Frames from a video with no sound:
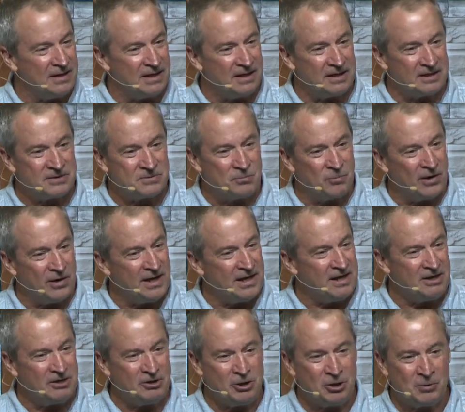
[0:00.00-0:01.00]
that is
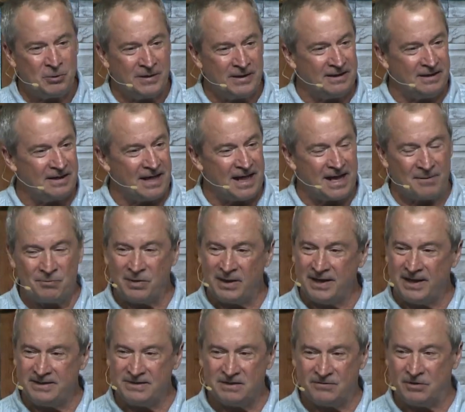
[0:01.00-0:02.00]
bringing you into that
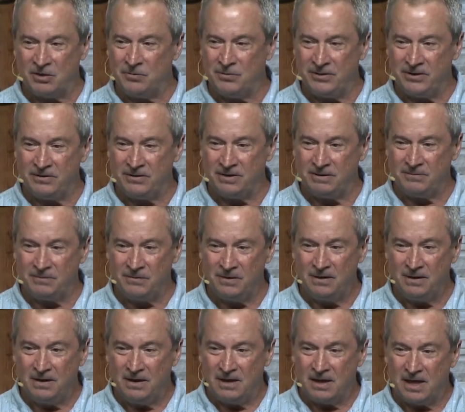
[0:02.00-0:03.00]
place of communion.
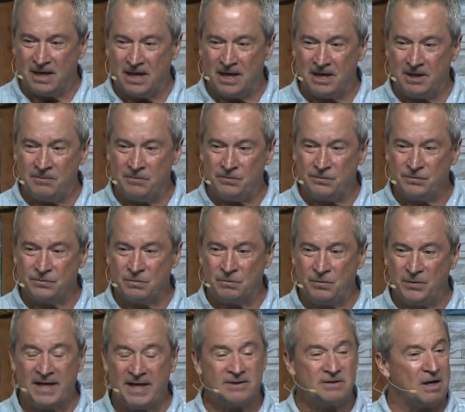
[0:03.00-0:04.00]
Um,
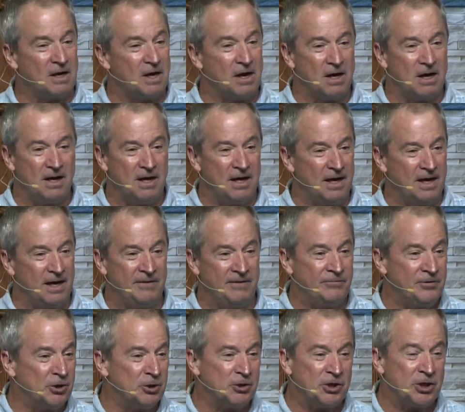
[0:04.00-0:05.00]
because if
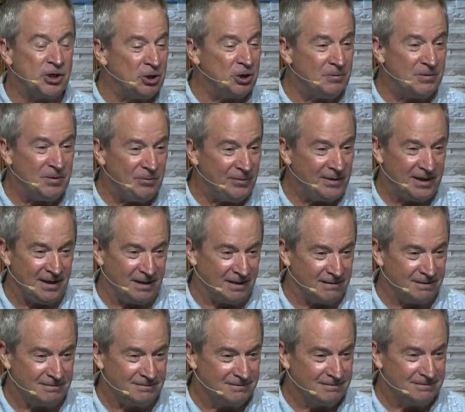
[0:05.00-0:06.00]
you're a human
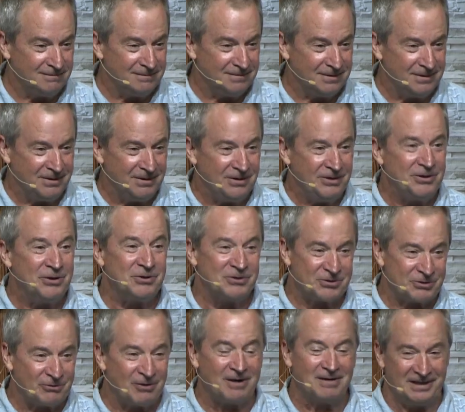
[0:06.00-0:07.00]
being, you're
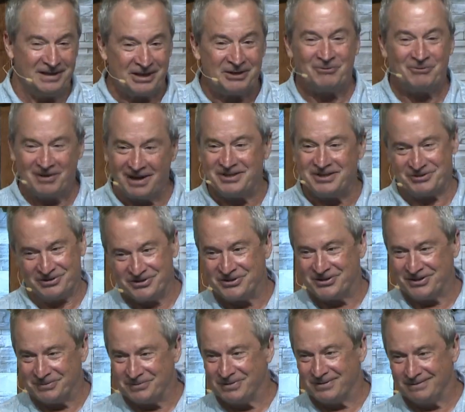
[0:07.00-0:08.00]
struggling in
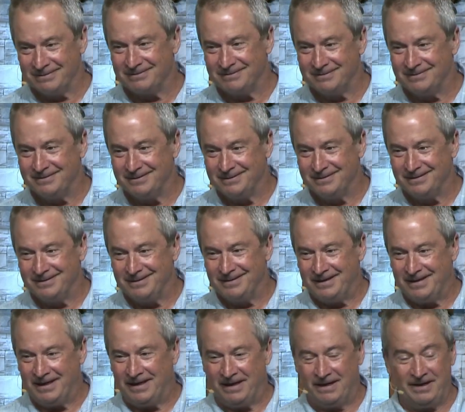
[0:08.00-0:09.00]
relationships
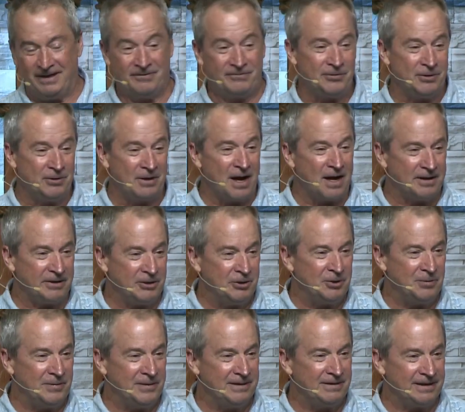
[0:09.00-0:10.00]
if you're not
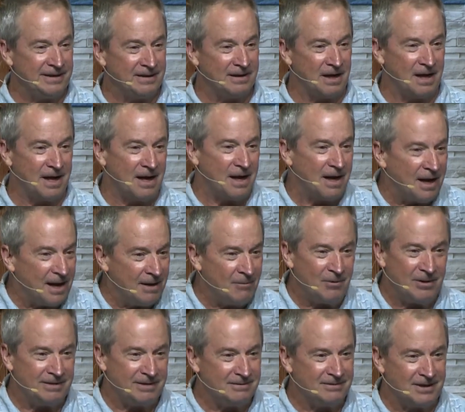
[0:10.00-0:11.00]
human, then I
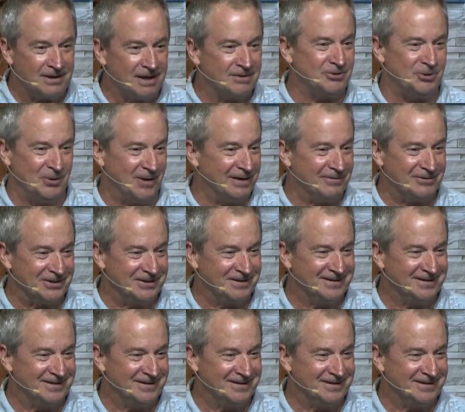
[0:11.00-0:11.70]
want to talk to you after.